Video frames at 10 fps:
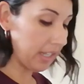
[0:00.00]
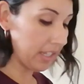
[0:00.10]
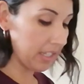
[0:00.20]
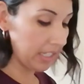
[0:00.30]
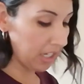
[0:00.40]

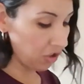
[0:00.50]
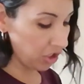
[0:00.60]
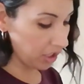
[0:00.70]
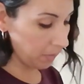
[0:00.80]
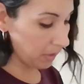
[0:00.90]
This is actually
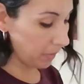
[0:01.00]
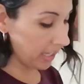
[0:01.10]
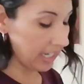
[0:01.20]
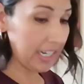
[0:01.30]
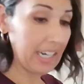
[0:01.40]
just some
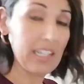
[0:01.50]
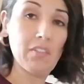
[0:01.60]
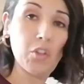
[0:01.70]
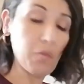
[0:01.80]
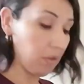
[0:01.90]
spaghetti I had
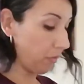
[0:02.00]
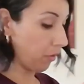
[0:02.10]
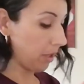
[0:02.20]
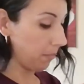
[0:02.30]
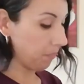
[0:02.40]
left over
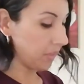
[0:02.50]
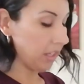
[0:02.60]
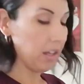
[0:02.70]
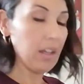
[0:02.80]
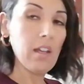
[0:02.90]
from
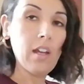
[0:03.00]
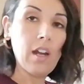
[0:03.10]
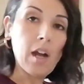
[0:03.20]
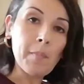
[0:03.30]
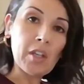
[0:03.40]

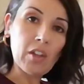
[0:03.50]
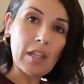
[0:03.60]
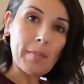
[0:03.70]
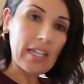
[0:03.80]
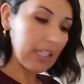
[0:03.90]
a meal I
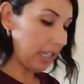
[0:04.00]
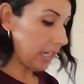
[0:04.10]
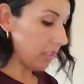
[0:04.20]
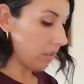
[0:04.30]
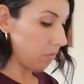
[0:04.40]
made
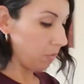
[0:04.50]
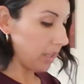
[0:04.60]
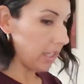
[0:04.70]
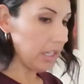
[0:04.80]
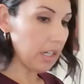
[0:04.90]
last
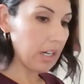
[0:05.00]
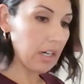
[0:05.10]
week.